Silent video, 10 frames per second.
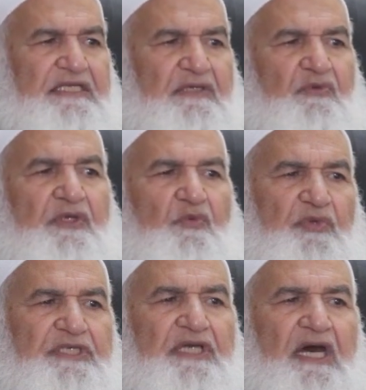during
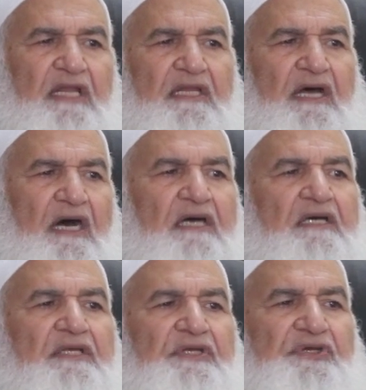which Allah
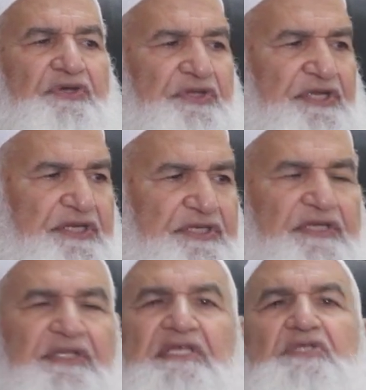
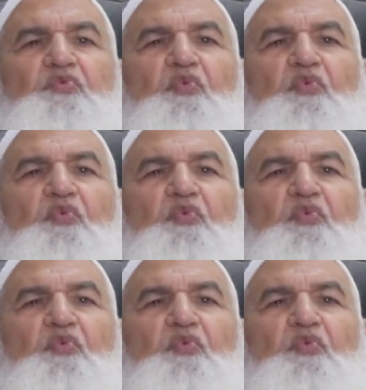created this